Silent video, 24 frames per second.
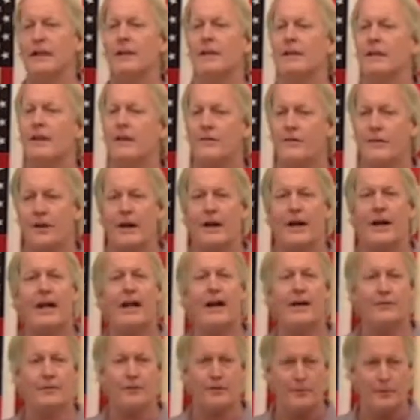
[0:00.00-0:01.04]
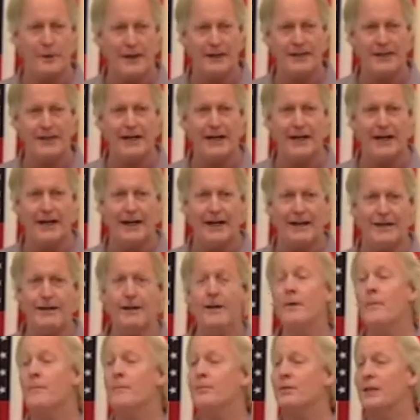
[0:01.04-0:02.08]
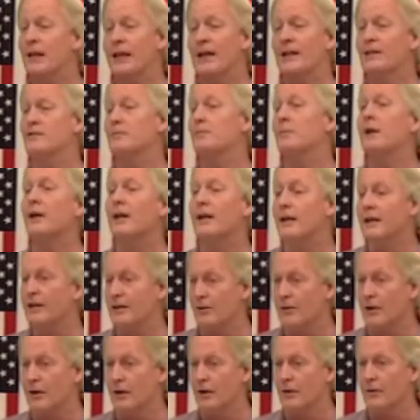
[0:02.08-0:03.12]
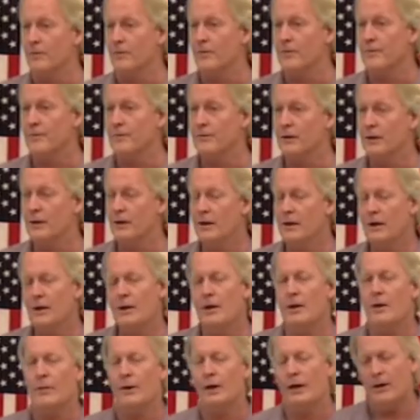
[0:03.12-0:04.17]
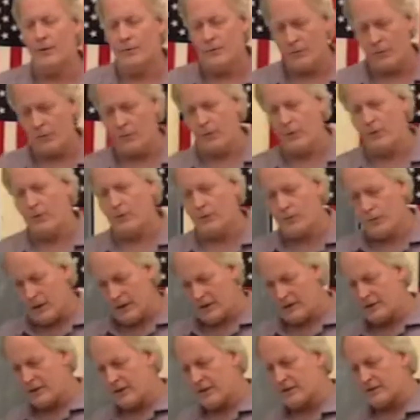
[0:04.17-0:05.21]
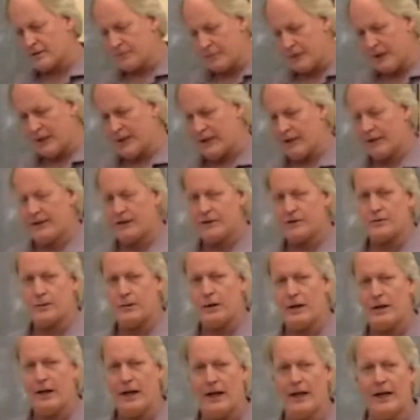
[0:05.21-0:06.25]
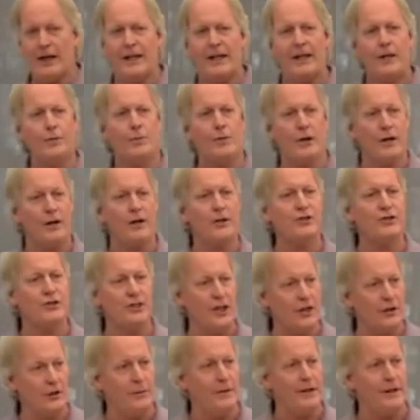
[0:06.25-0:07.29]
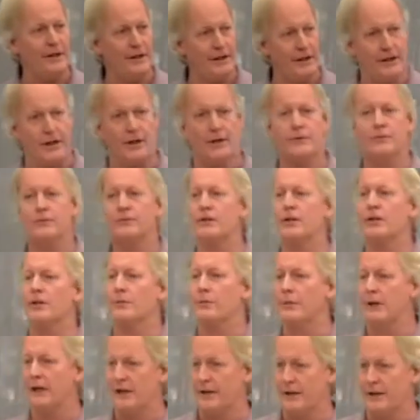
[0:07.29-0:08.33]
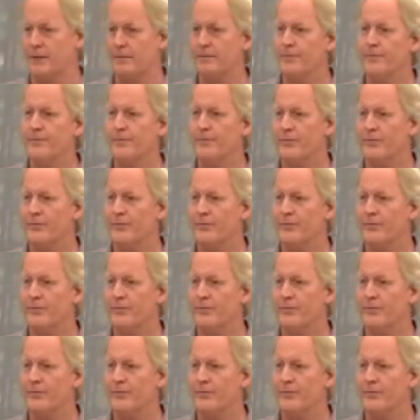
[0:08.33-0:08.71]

that love that I had for my dad as my hero. Well, we went to this meeting this one night, and he brought a gentleman there to the meeting.